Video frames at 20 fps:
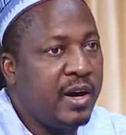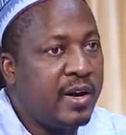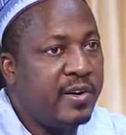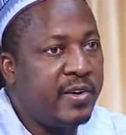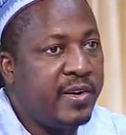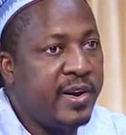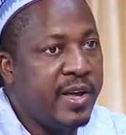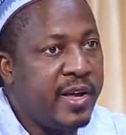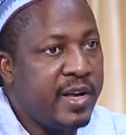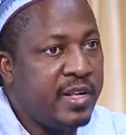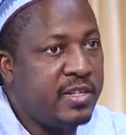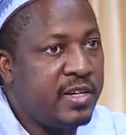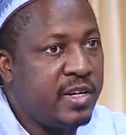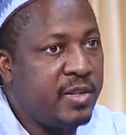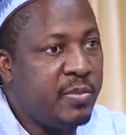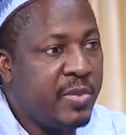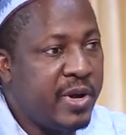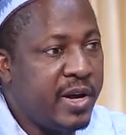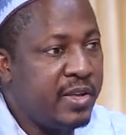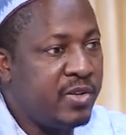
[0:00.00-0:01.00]

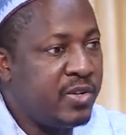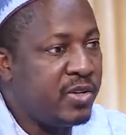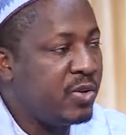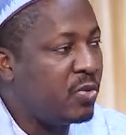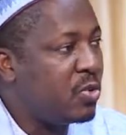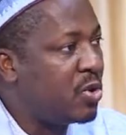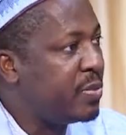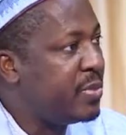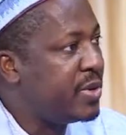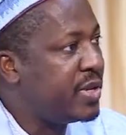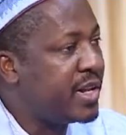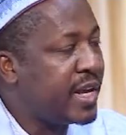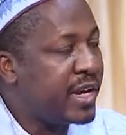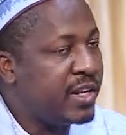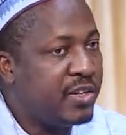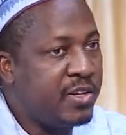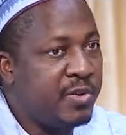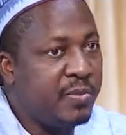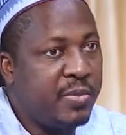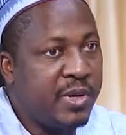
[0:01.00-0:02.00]
created by the
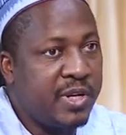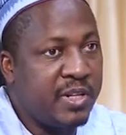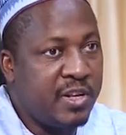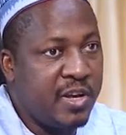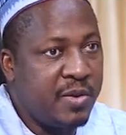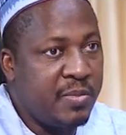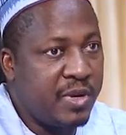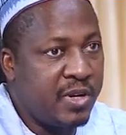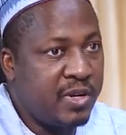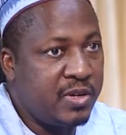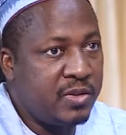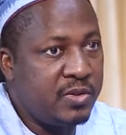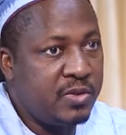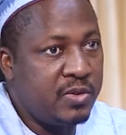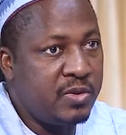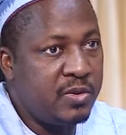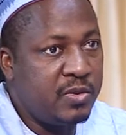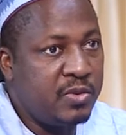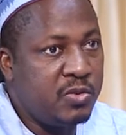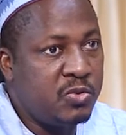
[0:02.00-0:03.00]
COVID-19 pandemic.
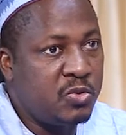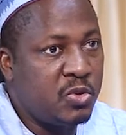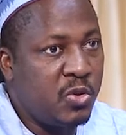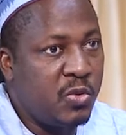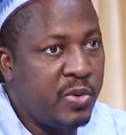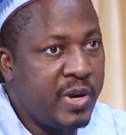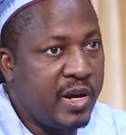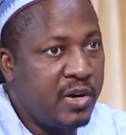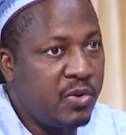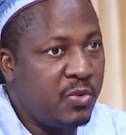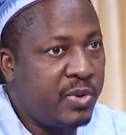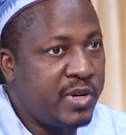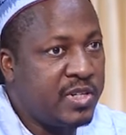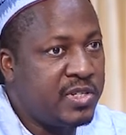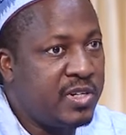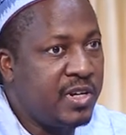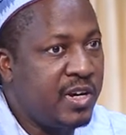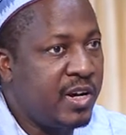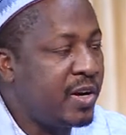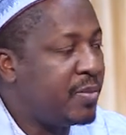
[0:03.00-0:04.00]
So we are
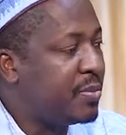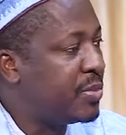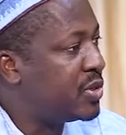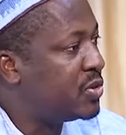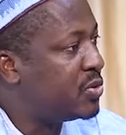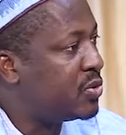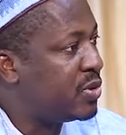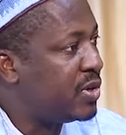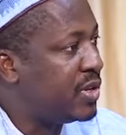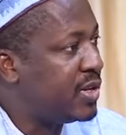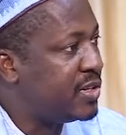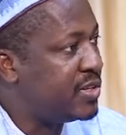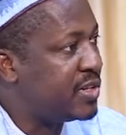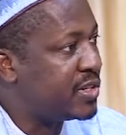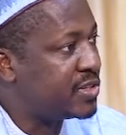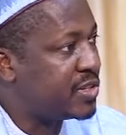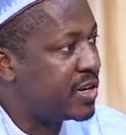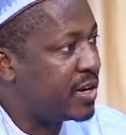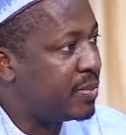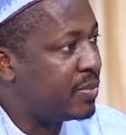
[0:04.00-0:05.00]
requesting government to release the
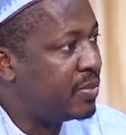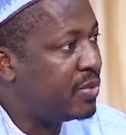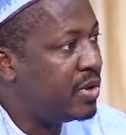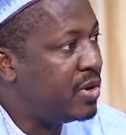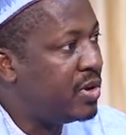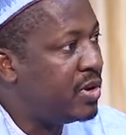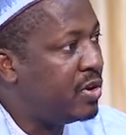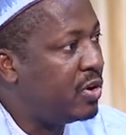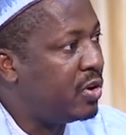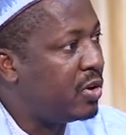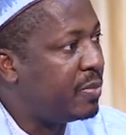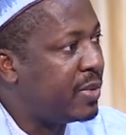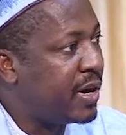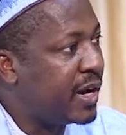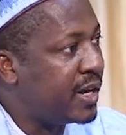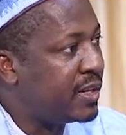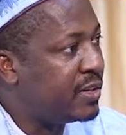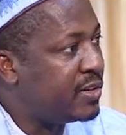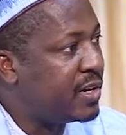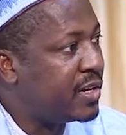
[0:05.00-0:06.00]
sum of
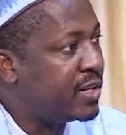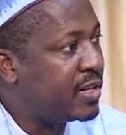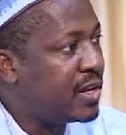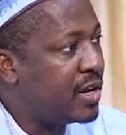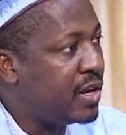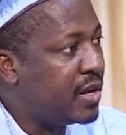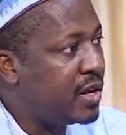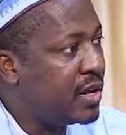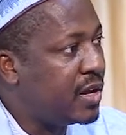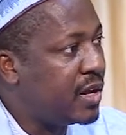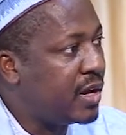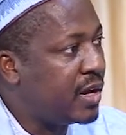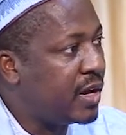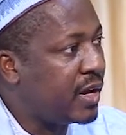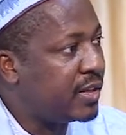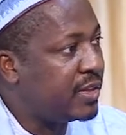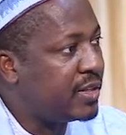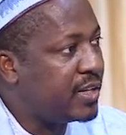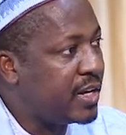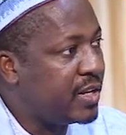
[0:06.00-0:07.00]

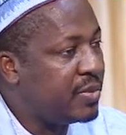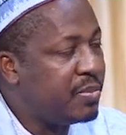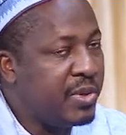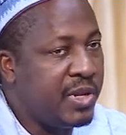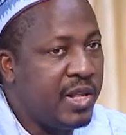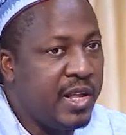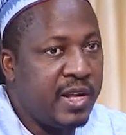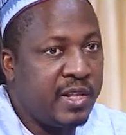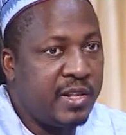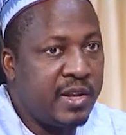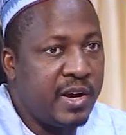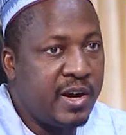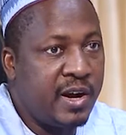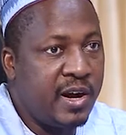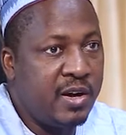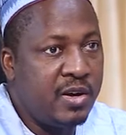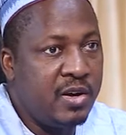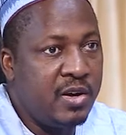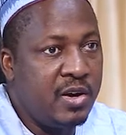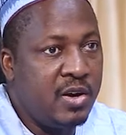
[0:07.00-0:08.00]
110 billion
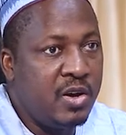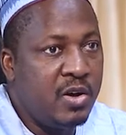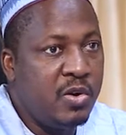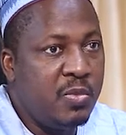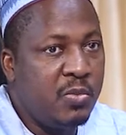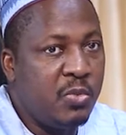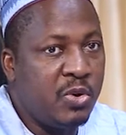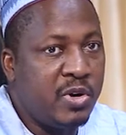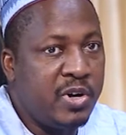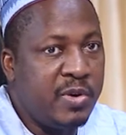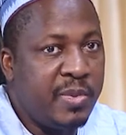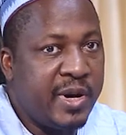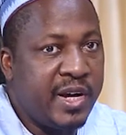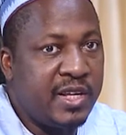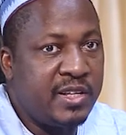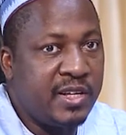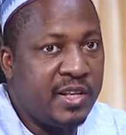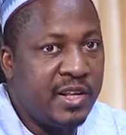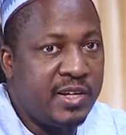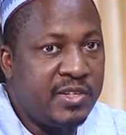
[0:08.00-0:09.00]
naira for
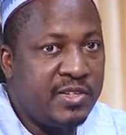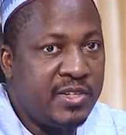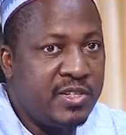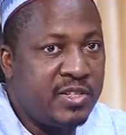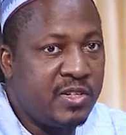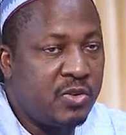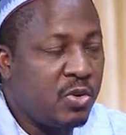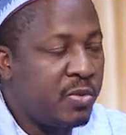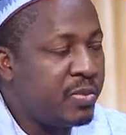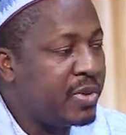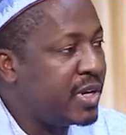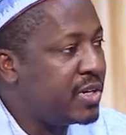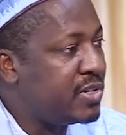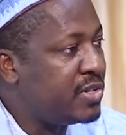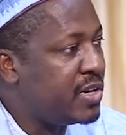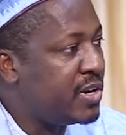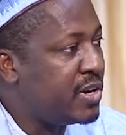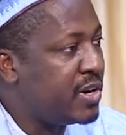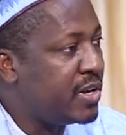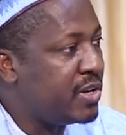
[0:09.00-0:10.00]
revitalization of
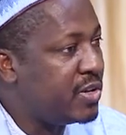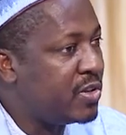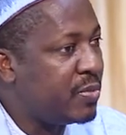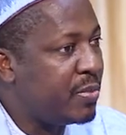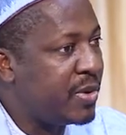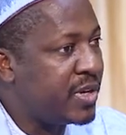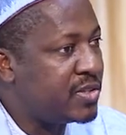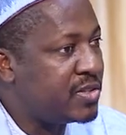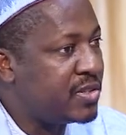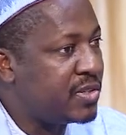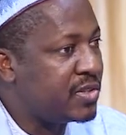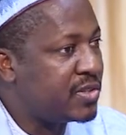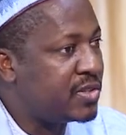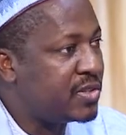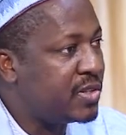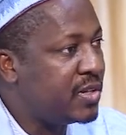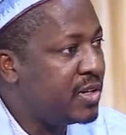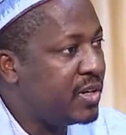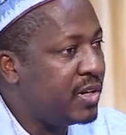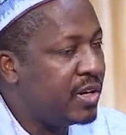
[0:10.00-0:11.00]
Nigerian
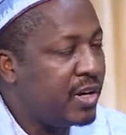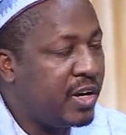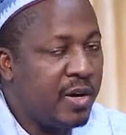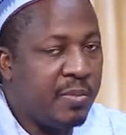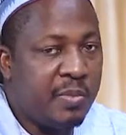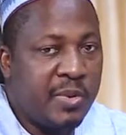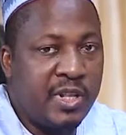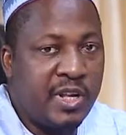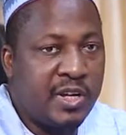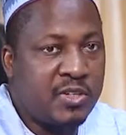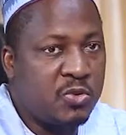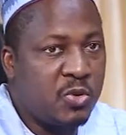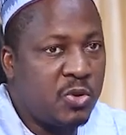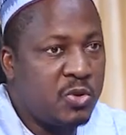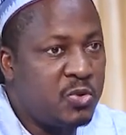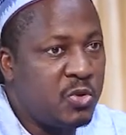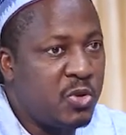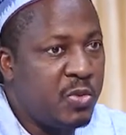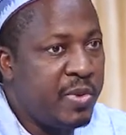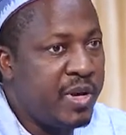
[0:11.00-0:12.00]
universities. Government has
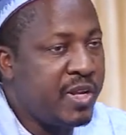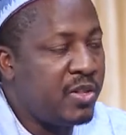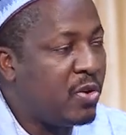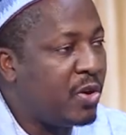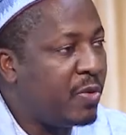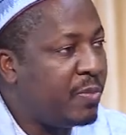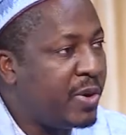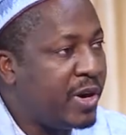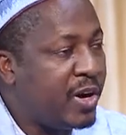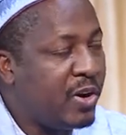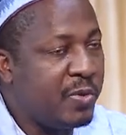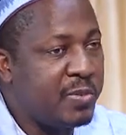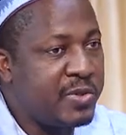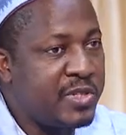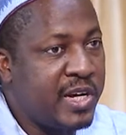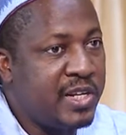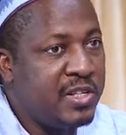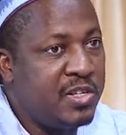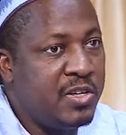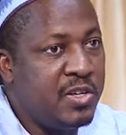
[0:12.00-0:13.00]
also made offer of
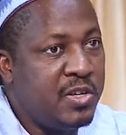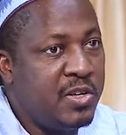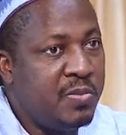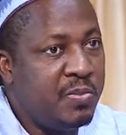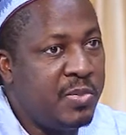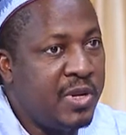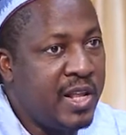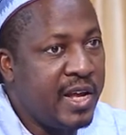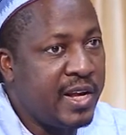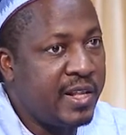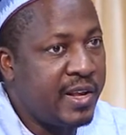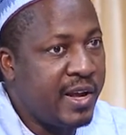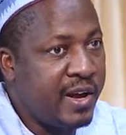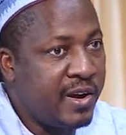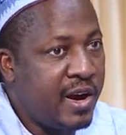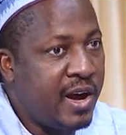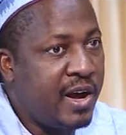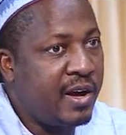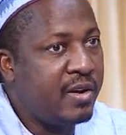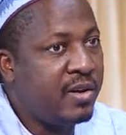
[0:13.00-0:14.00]
30 billion
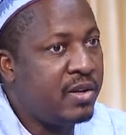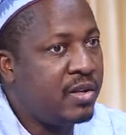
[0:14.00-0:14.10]
naira